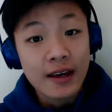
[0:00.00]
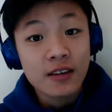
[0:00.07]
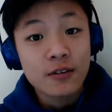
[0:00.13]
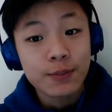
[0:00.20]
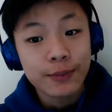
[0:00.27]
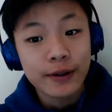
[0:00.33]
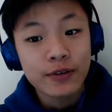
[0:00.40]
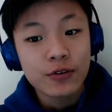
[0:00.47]

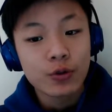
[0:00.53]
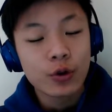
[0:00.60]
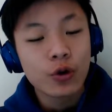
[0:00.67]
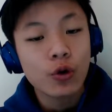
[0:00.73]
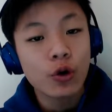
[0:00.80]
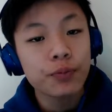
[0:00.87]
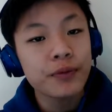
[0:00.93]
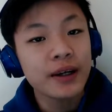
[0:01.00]
XSplit to
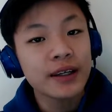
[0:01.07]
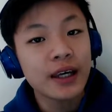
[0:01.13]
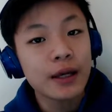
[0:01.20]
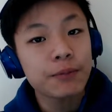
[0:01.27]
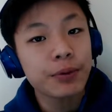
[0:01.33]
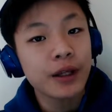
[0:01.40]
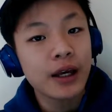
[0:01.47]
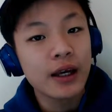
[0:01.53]
record my
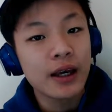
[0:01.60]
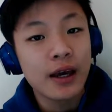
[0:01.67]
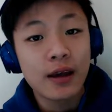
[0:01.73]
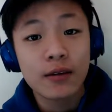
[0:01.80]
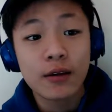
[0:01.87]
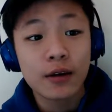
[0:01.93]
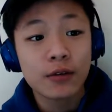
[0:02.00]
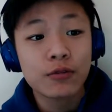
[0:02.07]
gameplay
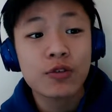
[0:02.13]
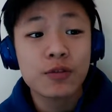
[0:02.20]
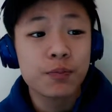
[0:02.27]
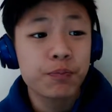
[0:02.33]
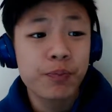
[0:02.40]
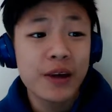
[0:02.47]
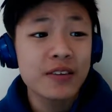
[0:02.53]
and like just